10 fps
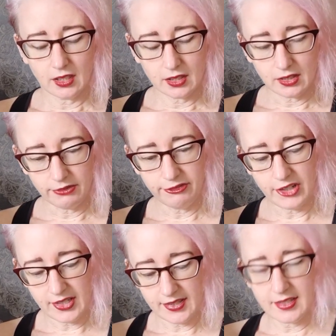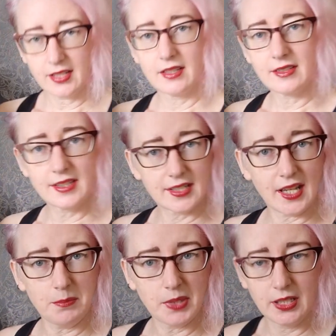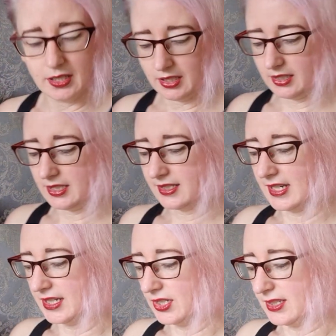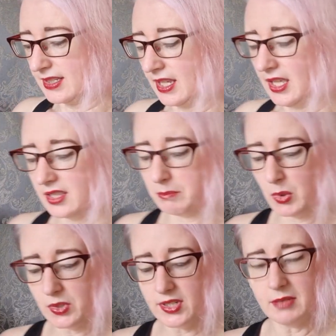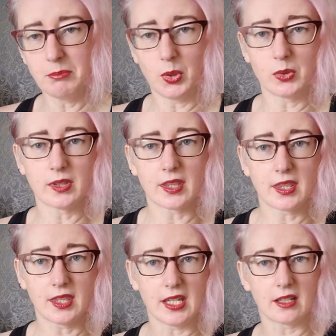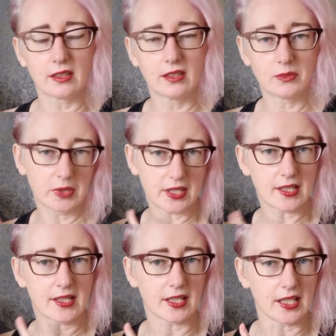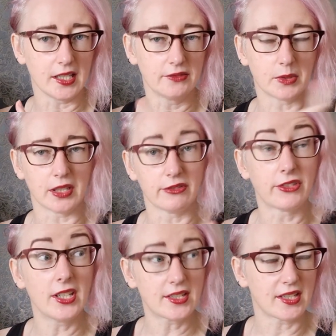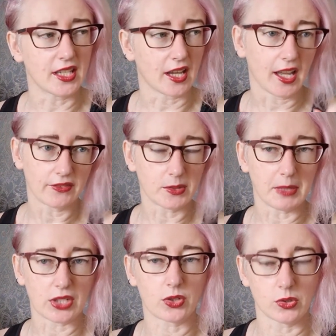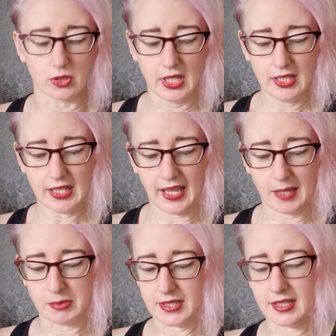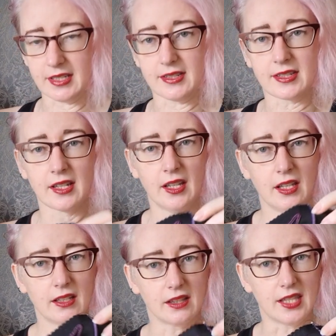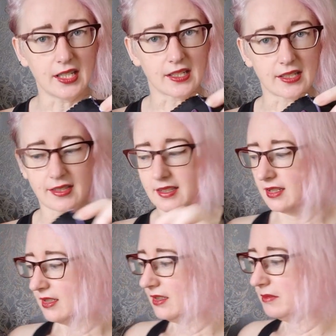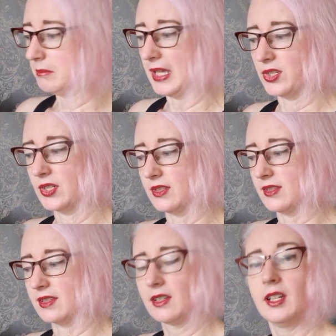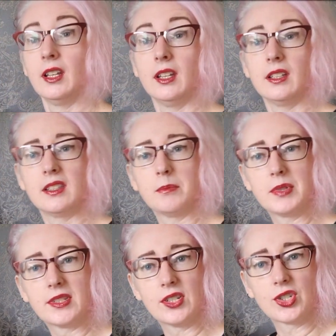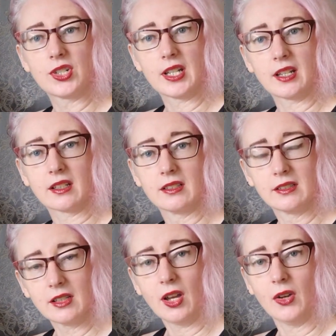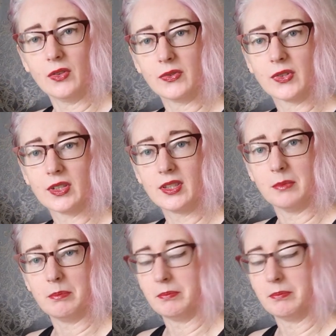the first step at this stage is the most important thing with the sleeve. Well, the first thing I have to make sure that happens is this matches the positioning of the